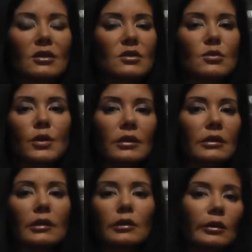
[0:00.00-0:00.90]
those weird
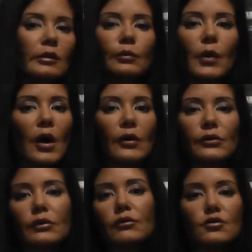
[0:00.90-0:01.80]
little
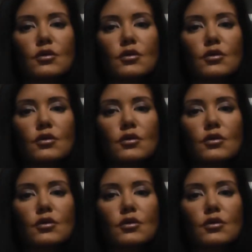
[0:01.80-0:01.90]
balls of